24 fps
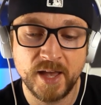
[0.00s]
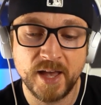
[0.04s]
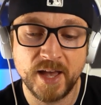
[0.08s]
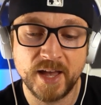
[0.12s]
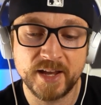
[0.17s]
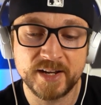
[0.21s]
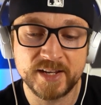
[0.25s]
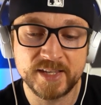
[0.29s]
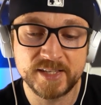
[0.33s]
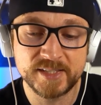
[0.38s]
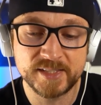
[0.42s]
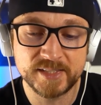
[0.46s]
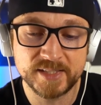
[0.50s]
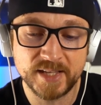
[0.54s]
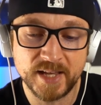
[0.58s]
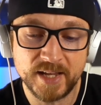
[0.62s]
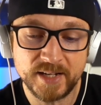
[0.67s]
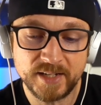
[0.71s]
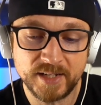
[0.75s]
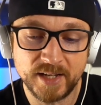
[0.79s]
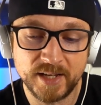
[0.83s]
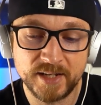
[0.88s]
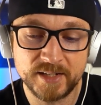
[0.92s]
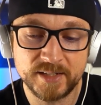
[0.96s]
And he
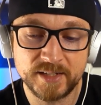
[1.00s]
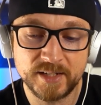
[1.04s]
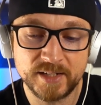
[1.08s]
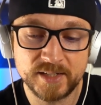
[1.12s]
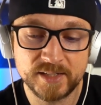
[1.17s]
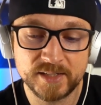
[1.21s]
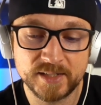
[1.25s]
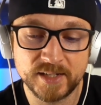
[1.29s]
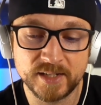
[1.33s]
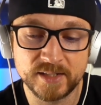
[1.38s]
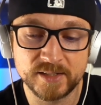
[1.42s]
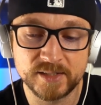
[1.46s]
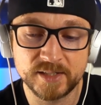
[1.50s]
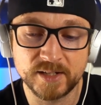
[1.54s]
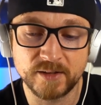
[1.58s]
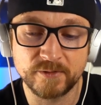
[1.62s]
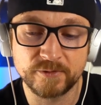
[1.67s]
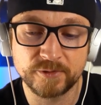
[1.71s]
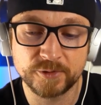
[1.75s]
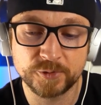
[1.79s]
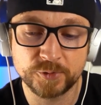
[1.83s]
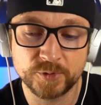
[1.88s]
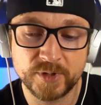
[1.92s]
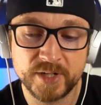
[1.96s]
set a distance of
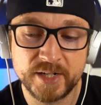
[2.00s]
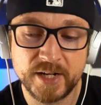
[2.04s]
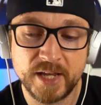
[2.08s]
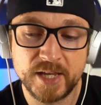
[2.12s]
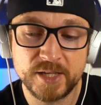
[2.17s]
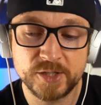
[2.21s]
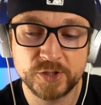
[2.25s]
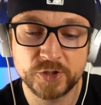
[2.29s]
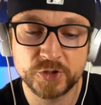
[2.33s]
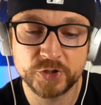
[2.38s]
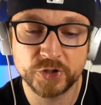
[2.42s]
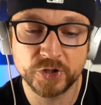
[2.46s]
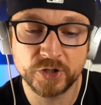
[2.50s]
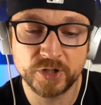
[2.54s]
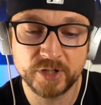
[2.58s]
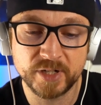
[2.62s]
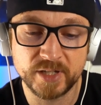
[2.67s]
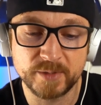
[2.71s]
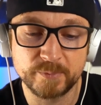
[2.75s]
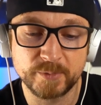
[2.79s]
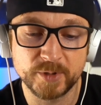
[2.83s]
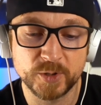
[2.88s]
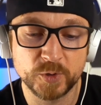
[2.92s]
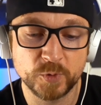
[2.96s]
3 days'
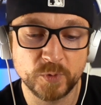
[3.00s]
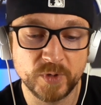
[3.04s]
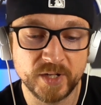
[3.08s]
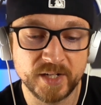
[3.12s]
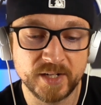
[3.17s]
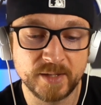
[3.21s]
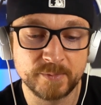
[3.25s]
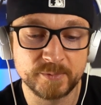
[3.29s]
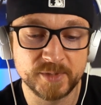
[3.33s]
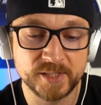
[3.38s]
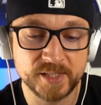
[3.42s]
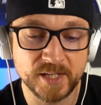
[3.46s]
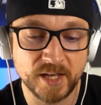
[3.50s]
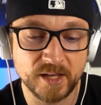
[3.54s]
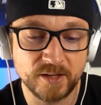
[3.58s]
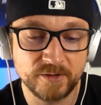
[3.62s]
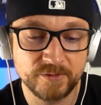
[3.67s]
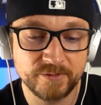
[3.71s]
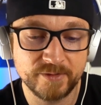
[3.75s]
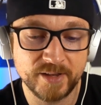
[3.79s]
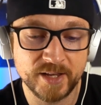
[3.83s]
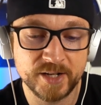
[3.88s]
journey between himself